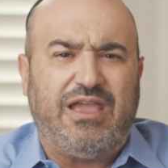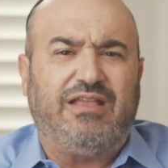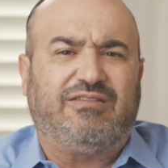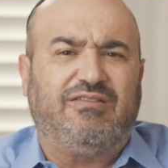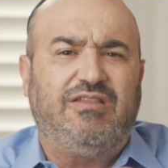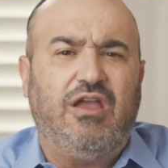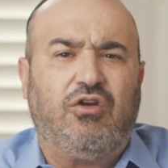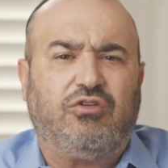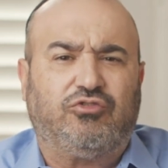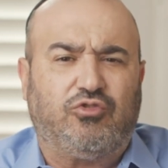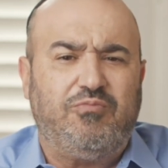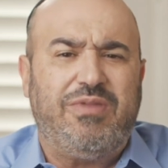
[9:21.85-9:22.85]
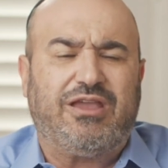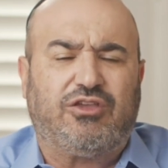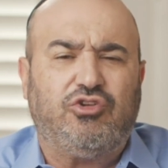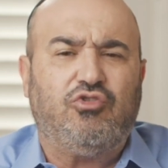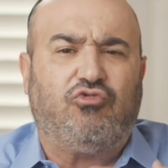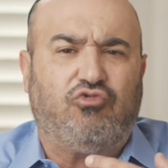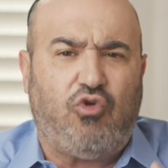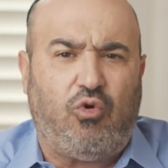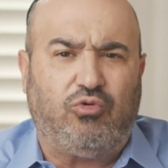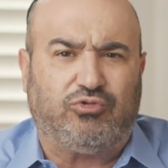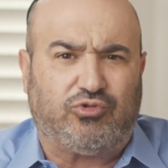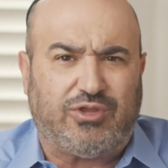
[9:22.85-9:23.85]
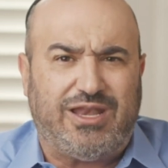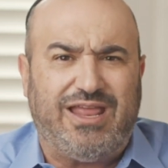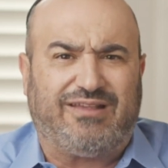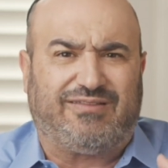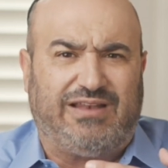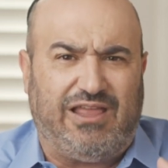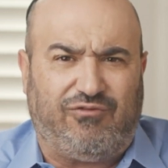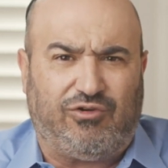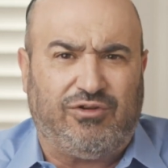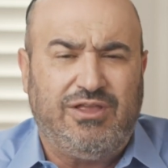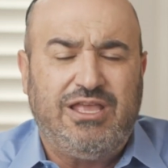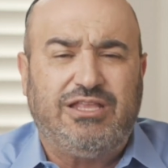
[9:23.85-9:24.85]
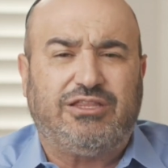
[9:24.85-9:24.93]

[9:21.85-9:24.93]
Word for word: it's there to make you grow to the next level.